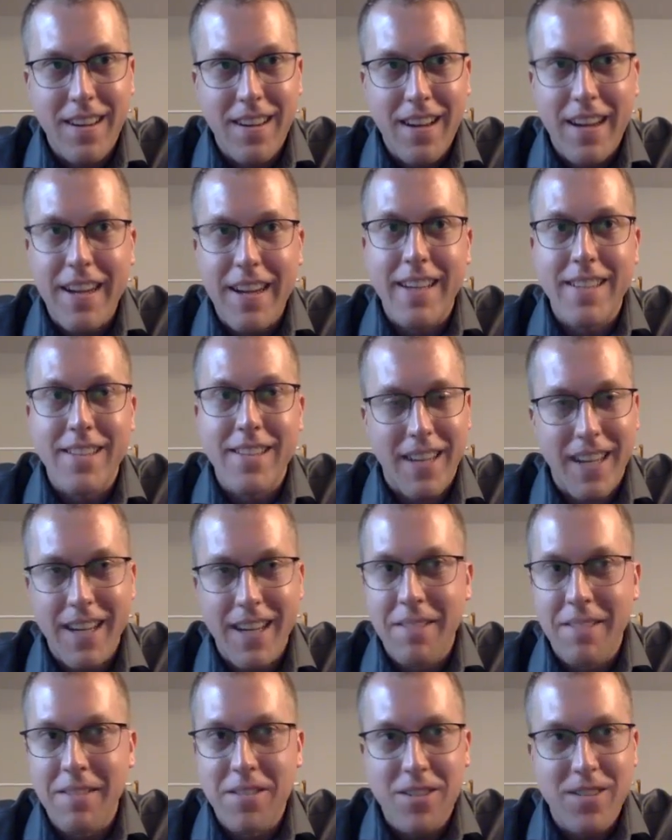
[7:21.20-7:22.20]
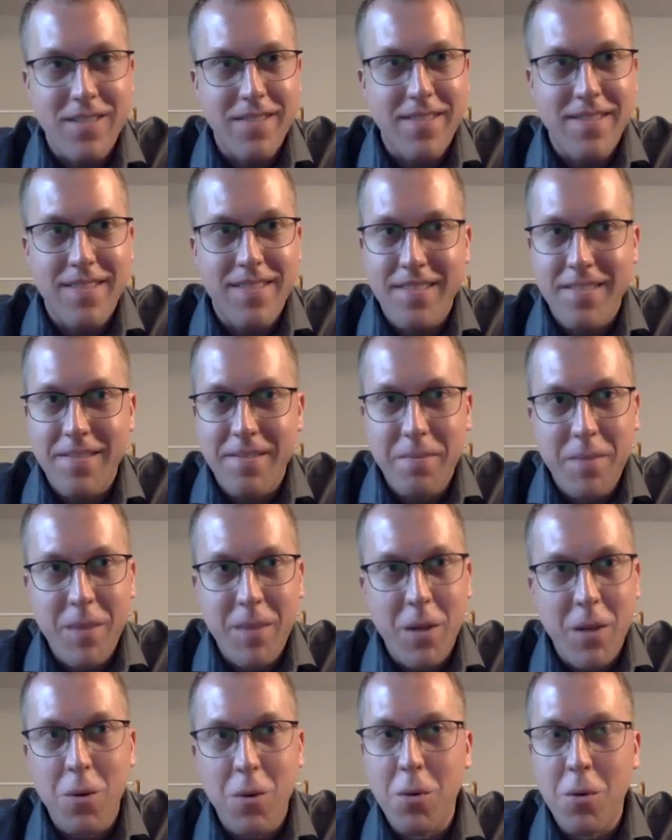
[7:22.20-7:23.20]
I guess again,
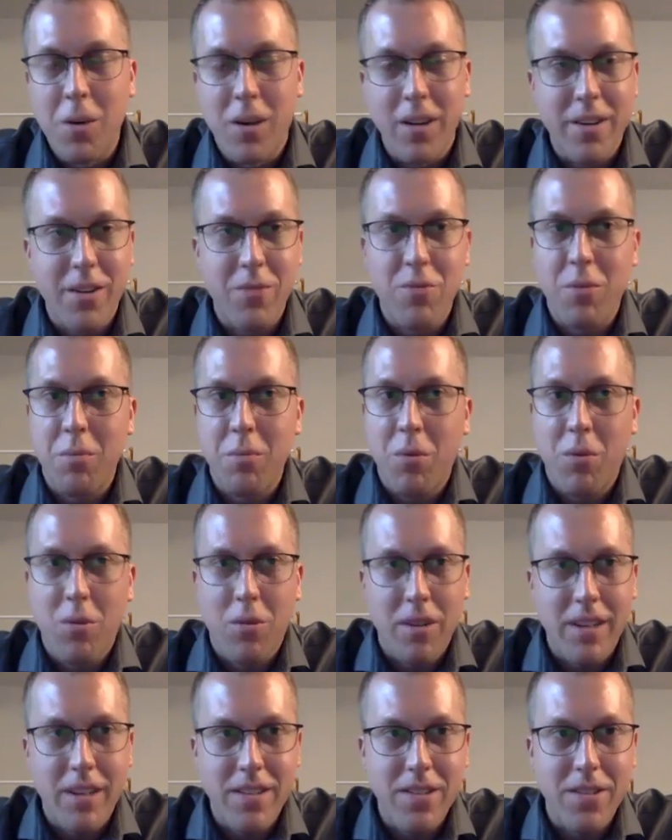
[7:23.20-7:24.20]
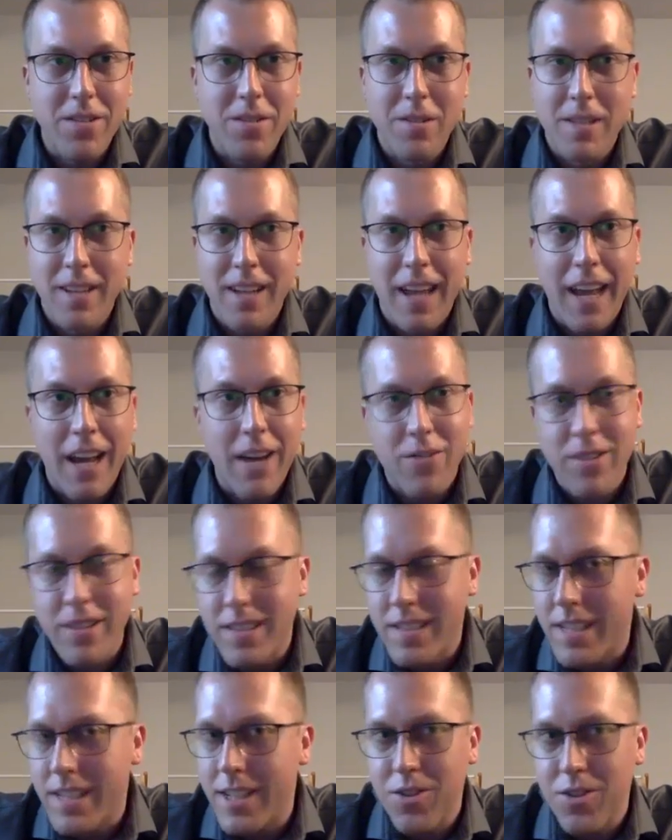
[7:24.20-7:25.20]
who are you reporting to? And every
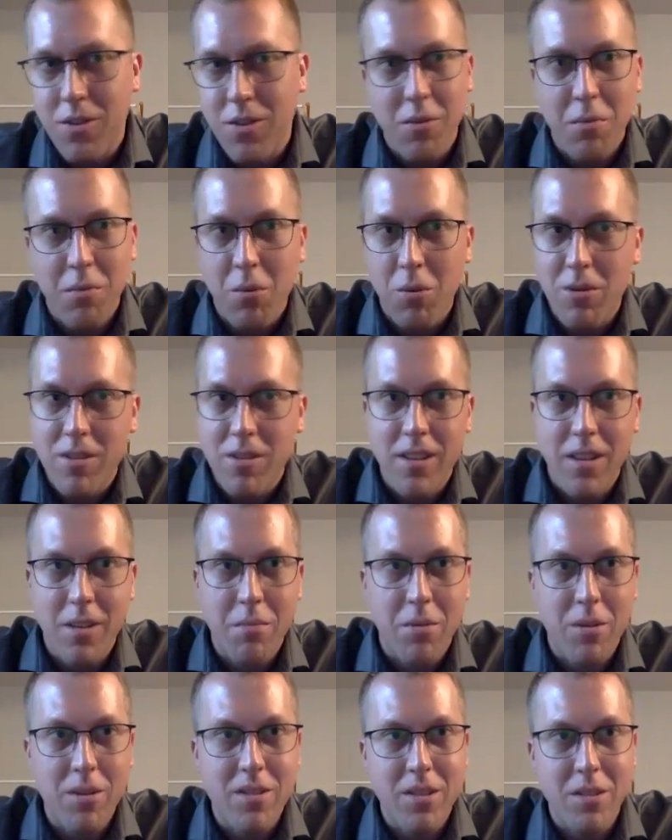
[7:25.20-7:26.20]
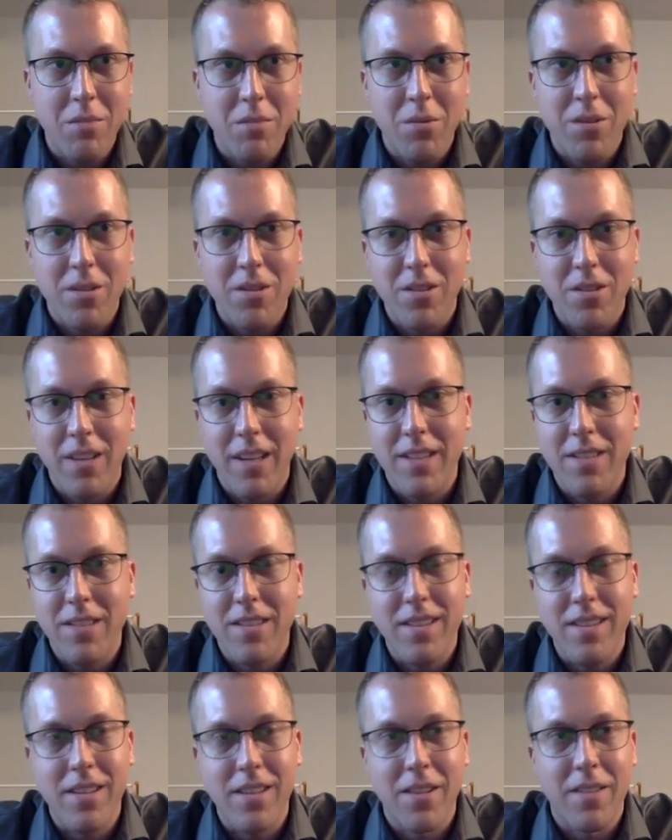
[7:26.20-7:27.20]
teacher reports to the principal. So
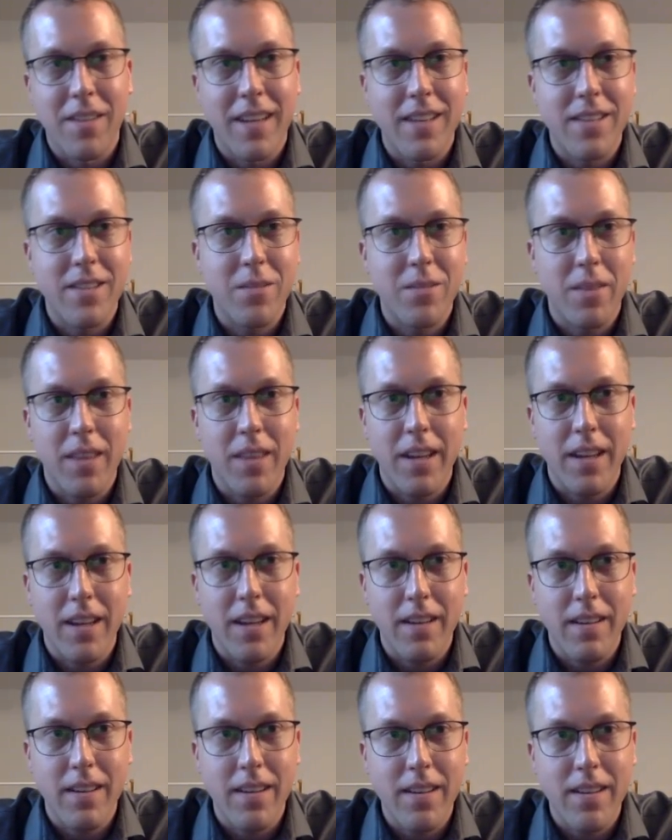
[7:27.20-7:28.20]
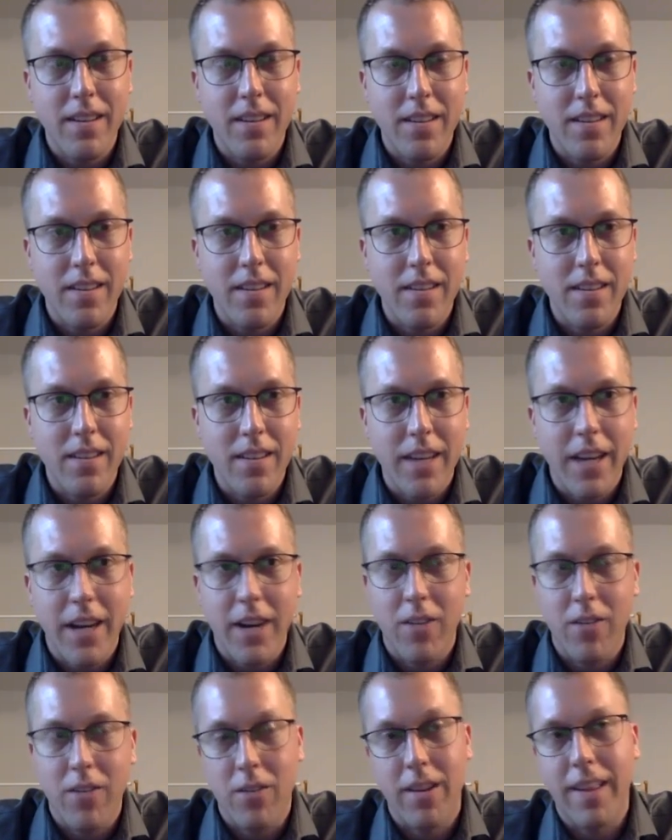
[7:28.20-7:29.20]
that's that's what they
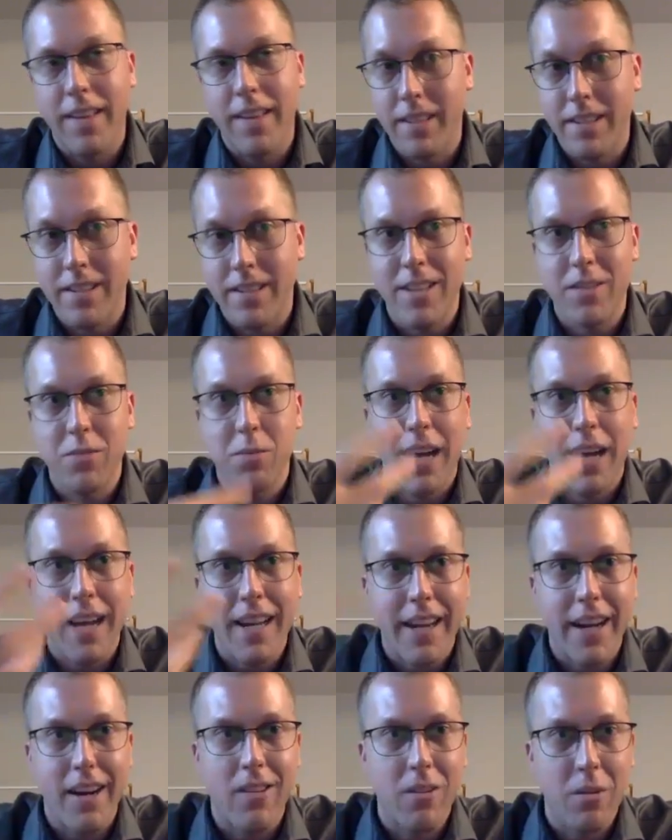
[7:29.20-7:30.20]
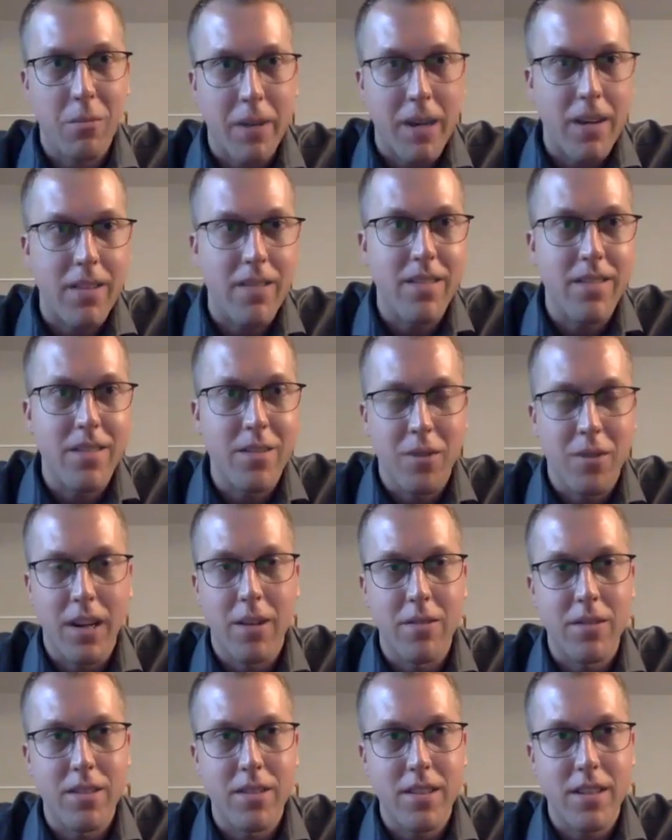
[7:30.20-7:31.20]
care, or at least that's what I cared about when
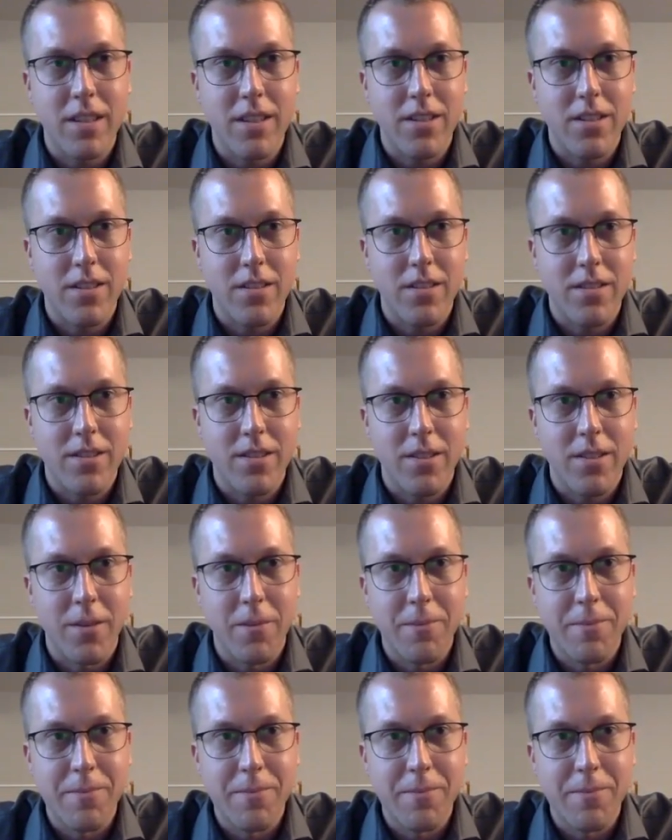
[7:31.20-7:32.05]
I was a teacher. So.